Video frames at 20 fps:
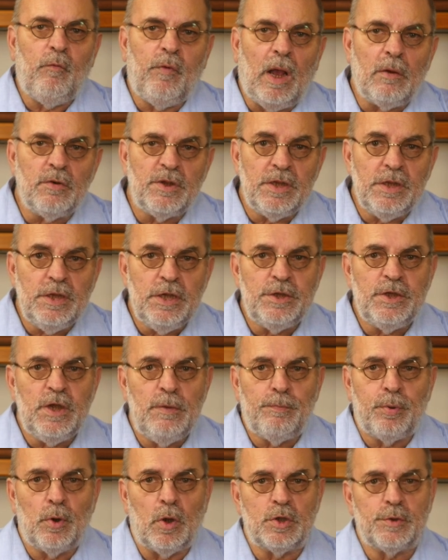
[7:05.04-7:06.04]
found easy
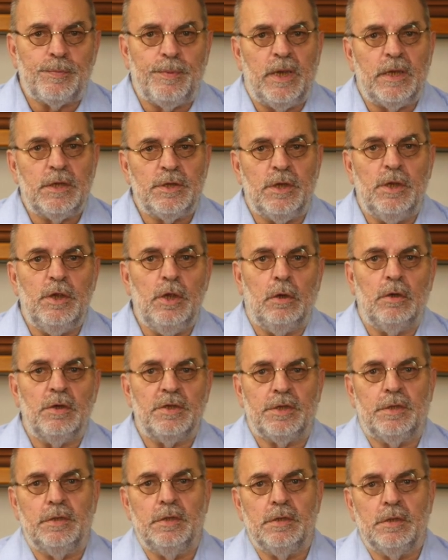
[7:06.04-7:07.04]
prospects in
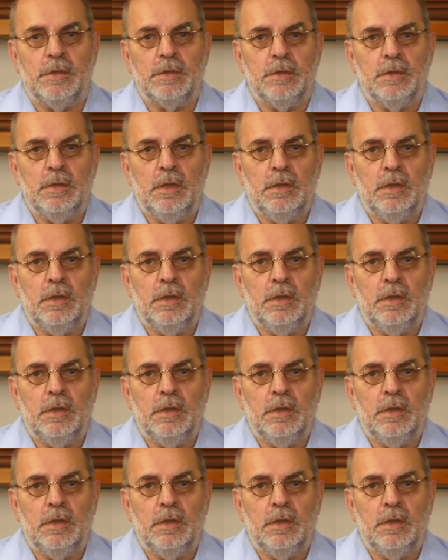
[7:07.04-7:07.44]
youngsters.